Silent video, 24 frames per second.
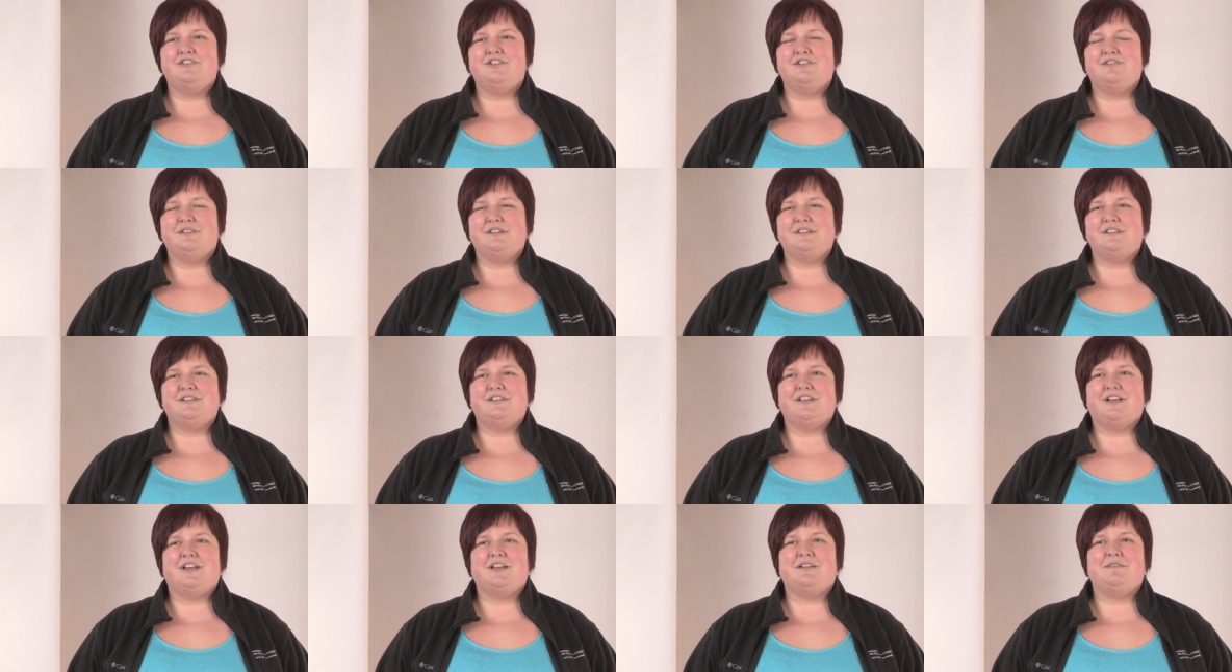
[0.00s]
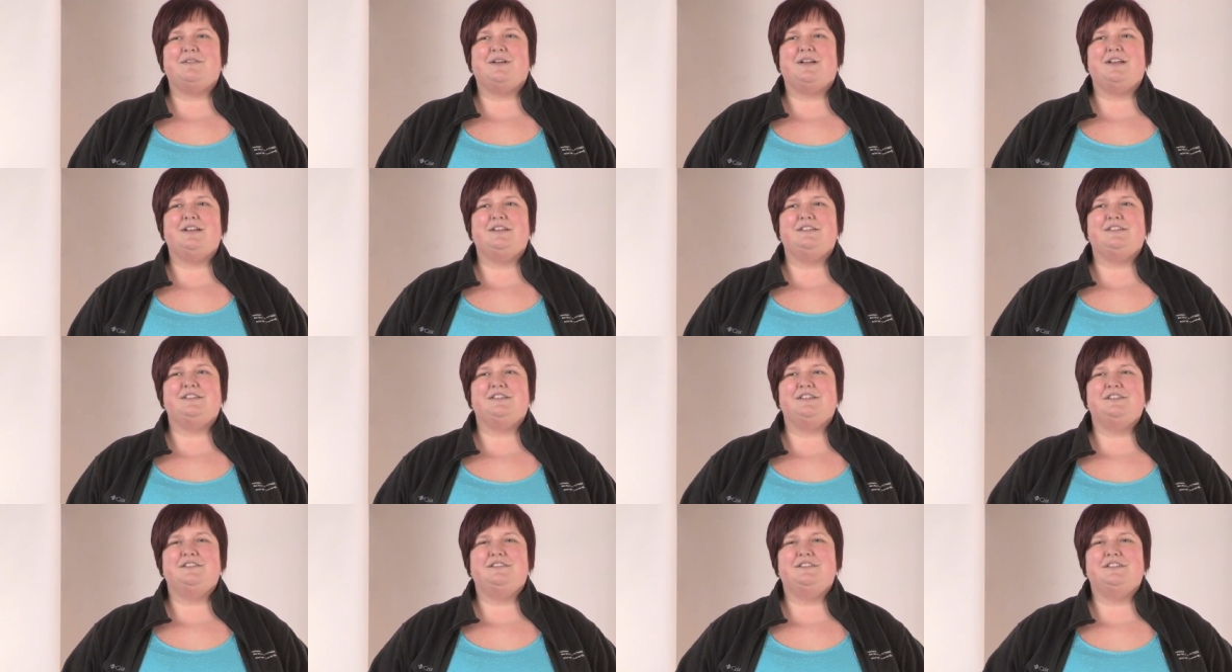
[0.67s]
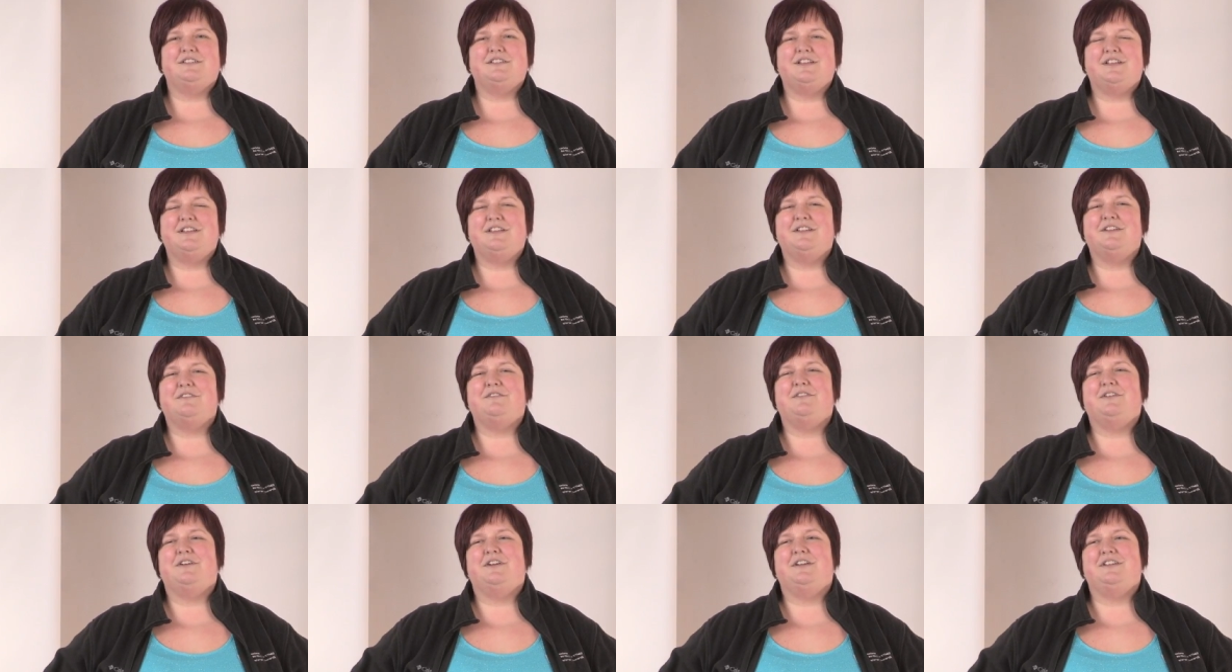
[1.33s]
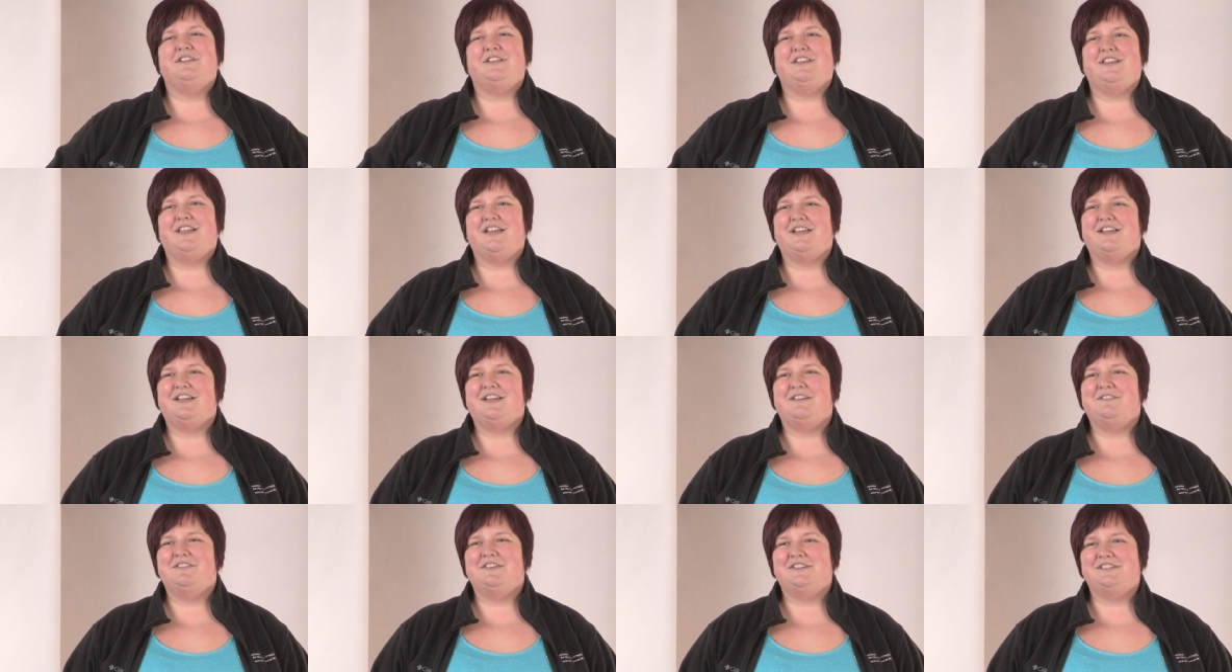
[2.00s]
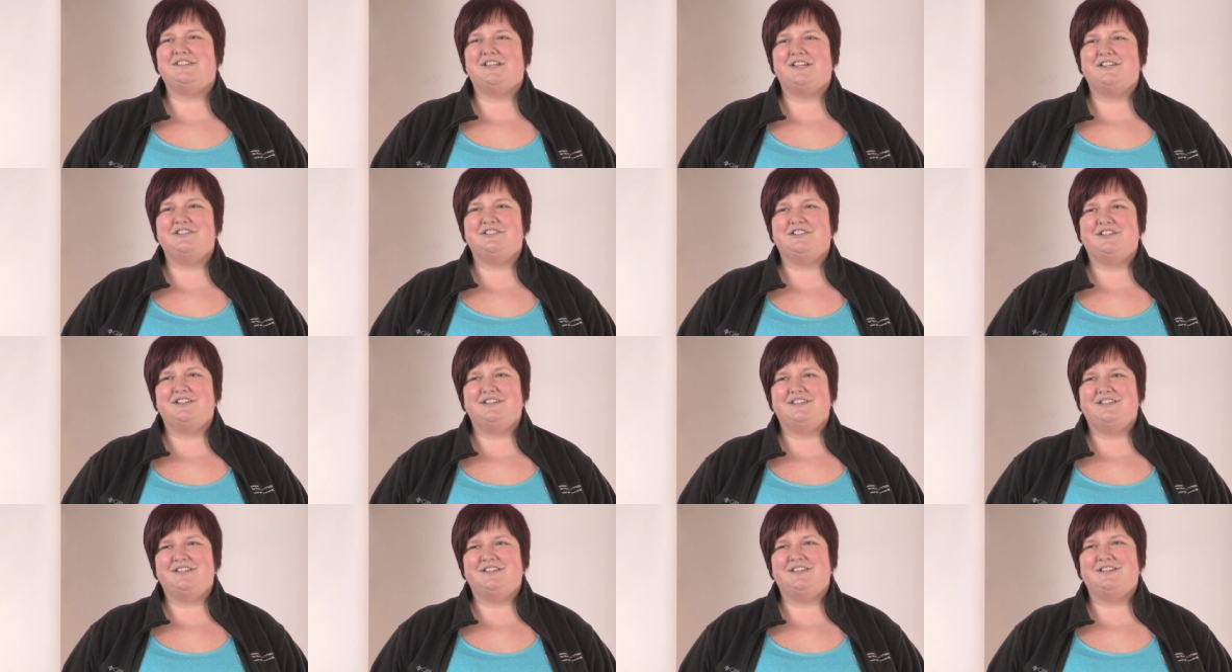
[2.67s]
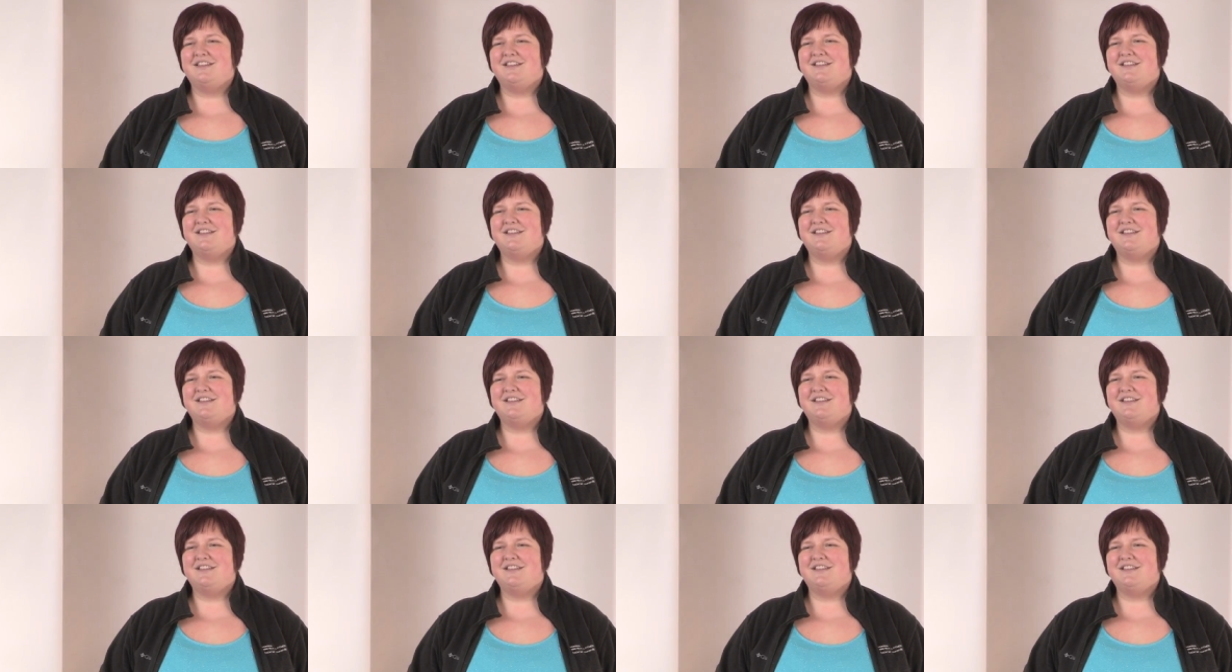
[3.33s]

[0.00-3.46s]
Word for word: She wants to talk about it soon, so I look forward to that conversation.